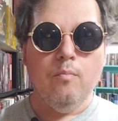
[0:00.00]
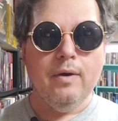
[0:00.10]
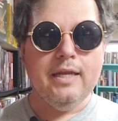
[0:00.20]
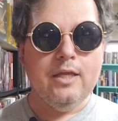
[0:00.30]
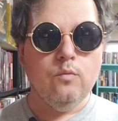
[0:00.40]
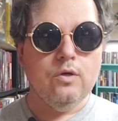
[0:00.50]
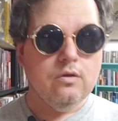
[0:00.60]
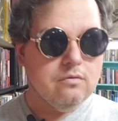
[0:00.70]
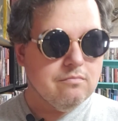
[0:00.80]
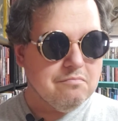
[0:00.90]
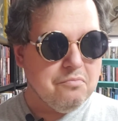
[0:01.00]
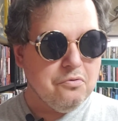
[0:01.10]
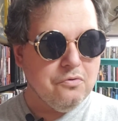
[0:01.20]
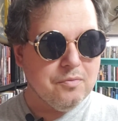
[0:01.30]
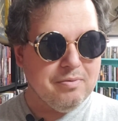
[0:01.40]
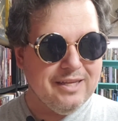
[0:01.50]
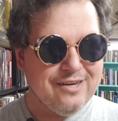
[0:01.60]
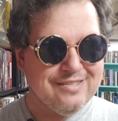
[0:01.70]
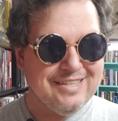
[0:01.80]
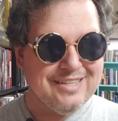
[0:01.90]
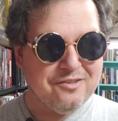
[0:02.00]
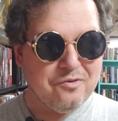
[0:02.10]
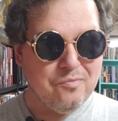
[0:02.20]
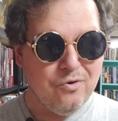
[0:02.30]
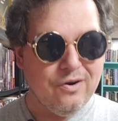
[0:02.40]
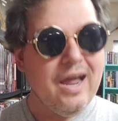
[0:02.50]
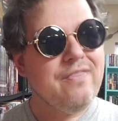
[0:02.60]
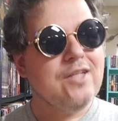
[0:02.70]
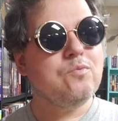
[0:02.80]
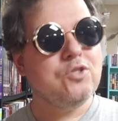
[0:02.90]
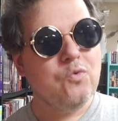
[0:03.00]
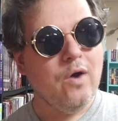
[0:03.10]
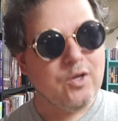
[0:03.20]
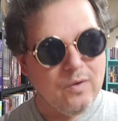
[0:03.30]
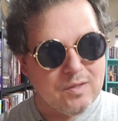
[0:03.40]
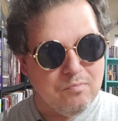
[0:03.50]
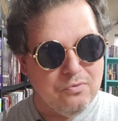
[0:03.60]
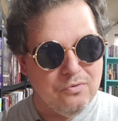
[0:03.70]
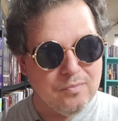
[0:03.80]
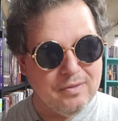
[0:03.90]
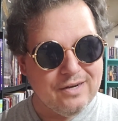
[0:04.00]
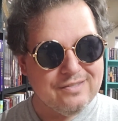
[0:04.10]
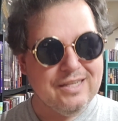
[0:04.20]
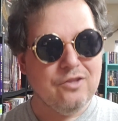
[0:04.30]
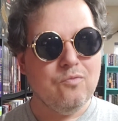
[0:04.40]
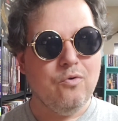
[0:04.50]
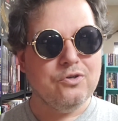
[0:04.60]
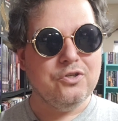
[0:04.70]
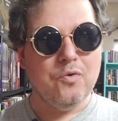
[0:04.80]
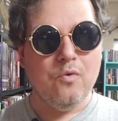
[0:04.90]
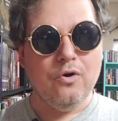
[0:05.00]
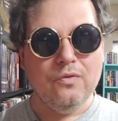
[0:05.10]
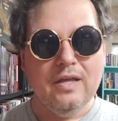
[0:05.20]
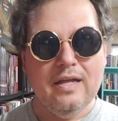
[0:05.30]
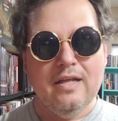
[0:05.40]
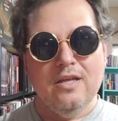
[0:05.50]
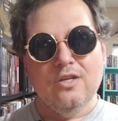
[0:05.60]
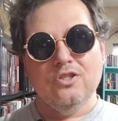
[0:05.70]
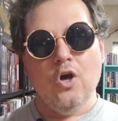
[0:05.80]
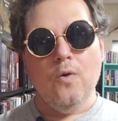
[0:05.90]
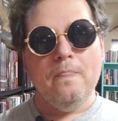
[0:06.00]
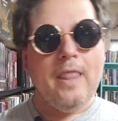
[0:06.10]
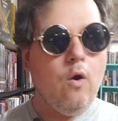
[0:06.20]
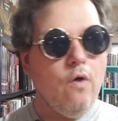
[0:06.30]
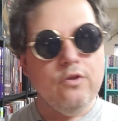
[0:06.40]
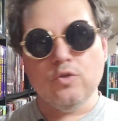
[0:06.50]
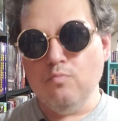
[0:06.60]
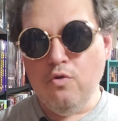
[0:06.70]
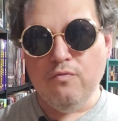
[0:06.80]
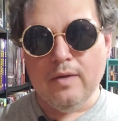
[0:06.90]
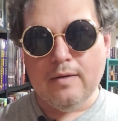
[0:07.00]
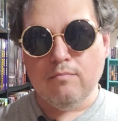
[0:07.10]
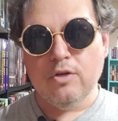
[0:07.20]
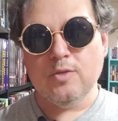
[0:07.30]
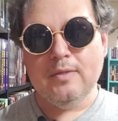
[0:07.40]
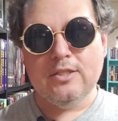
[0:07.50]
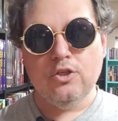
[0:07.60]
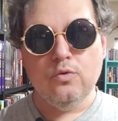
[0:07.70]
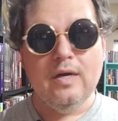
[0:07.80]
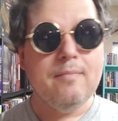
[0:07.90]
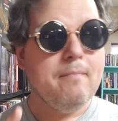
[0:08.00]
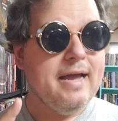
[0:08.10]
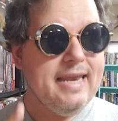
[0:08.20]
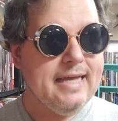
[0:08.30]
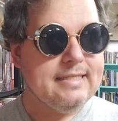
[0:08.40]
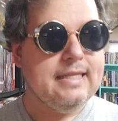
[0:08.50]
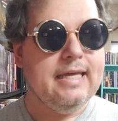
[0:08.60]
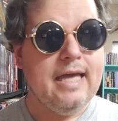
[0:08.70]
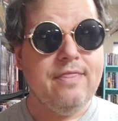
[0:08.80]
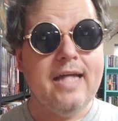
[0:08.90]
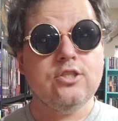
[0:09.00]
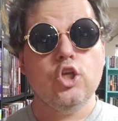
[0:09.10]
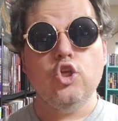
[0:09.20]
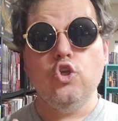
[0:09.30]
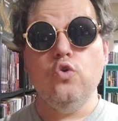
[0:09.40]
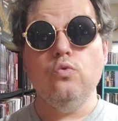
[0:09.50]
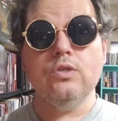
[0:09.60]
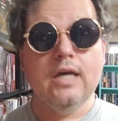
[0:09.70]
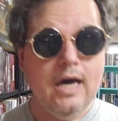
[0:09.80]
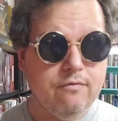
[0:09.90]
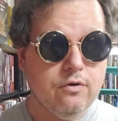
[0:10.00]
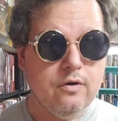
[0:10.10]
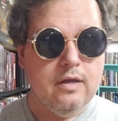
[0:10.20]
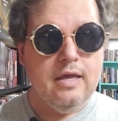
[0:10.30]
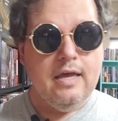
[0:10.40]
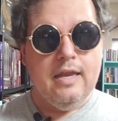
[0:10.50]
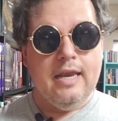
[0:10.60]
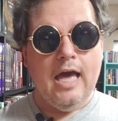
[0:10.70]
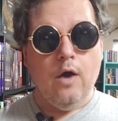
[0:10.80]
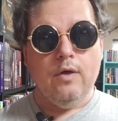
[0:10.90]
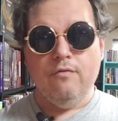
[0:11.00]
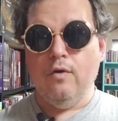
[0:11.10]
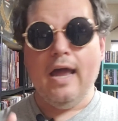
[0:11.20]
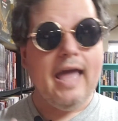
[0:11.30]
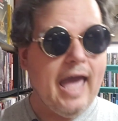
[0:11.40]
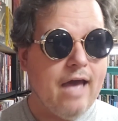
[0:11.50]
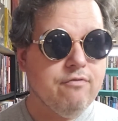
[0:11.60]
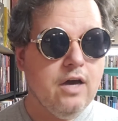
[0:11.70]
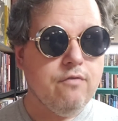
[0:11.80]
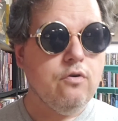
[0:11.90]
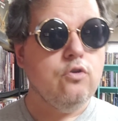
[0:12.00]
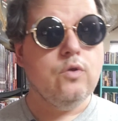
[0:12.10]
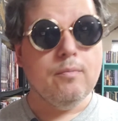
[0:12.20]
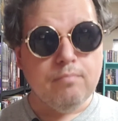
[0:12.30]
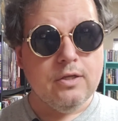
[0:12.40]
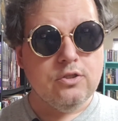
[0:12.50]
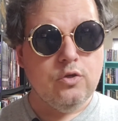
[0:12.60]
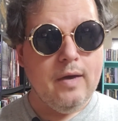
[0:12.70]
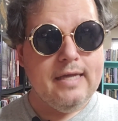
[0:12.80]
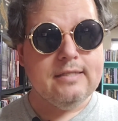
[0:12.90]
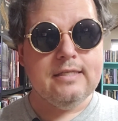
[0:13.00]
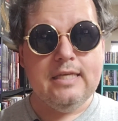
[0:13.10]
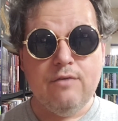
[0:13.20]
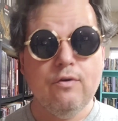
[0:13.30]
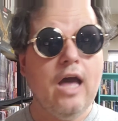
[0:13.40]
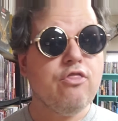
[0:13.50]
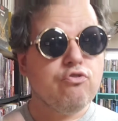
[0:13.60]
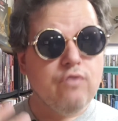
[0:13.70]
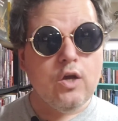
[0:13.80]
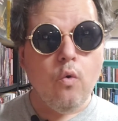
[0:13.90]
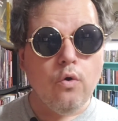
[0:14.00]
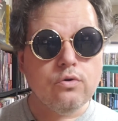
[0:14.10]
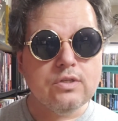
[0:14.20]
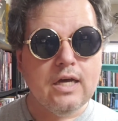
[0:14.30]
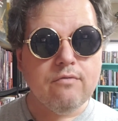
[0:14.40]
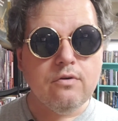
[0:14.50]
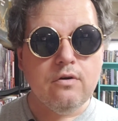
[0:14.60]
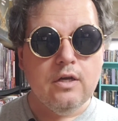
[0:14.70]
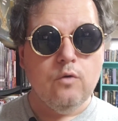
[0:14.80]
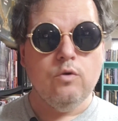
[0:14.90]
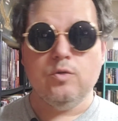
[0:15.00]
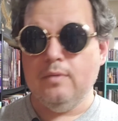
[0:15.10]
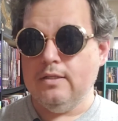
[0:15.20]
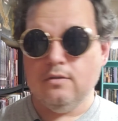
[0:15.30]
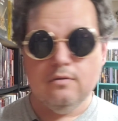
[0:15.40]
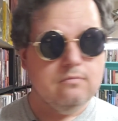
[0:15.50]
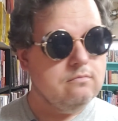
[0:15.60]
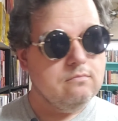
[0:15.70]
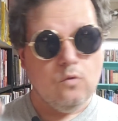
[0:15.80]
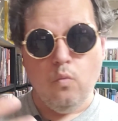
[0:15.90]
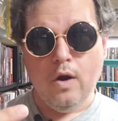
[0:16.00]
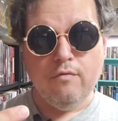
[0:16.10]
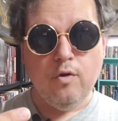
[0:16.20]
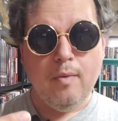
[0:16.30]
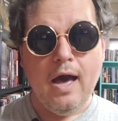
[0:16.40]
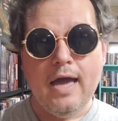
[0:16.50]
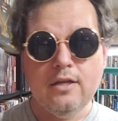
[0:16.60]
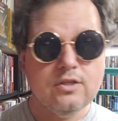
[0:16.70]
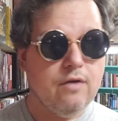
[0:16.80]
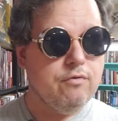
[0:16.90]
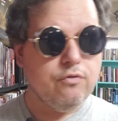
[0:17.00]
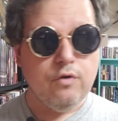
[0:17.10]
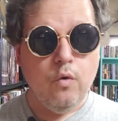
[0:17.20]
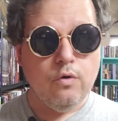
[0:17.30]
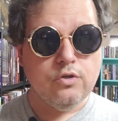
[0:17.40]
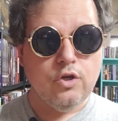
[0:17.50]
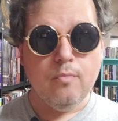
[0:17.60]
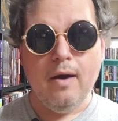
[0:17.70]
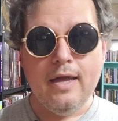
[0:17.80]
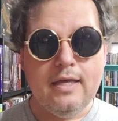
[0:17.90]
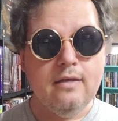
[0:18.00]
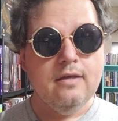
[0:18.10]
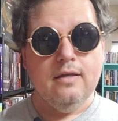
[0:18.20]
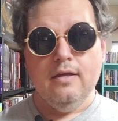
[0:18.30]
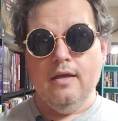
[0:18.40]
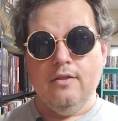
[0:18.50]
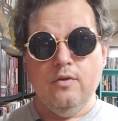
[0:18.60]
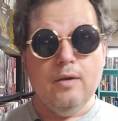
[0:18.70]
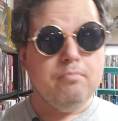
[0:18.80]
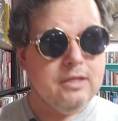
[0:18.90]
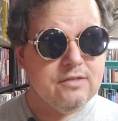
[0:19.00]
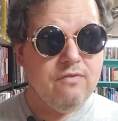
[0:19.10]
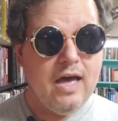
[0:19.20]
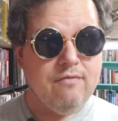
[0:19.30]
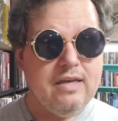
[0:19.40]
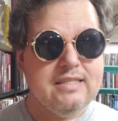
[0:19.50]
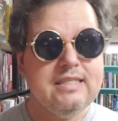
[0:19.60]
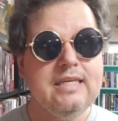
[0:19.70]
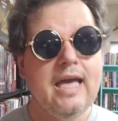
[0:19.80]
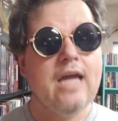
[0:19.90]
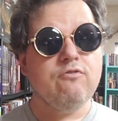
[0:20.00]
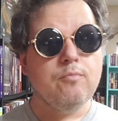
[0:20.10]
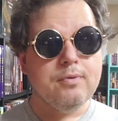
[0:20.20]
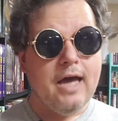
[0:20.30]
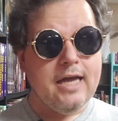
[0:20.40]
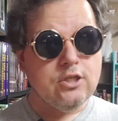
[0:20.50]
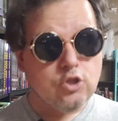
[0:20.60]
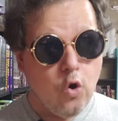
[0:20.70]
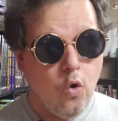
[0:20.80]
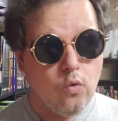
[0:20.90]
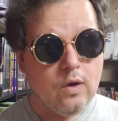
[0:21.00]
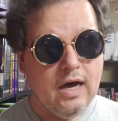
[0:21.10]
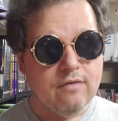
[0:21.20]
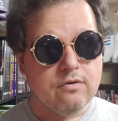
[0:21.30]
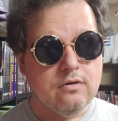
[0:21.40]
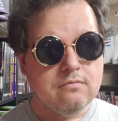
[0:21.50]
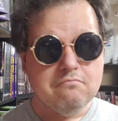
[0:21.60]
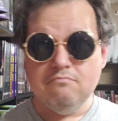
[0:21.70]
but it will pull the players in a little more. And that's what you want. You want to pull the players in a little more to your world. So now all this movement brings me to my next thing, and that's use cover. Now, if you got half cover, you get +2 AC. If you got 3/4 cover, which means whatever you're behind is covering 3/4 of your body, you get +5 AC. And if you're behind total cover,